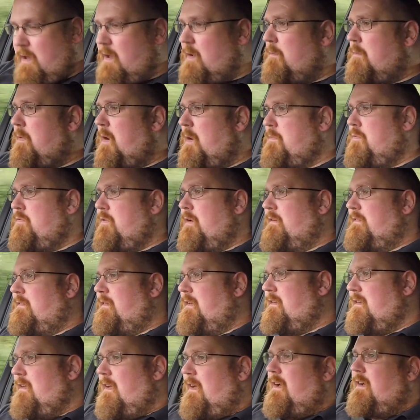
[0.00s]
by
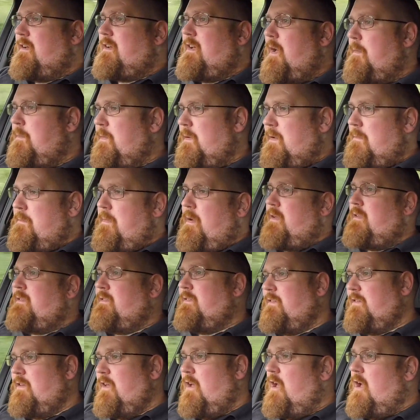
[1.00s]
pressing a couple of
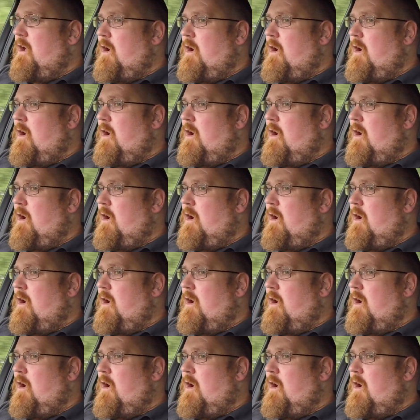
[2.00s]
buttons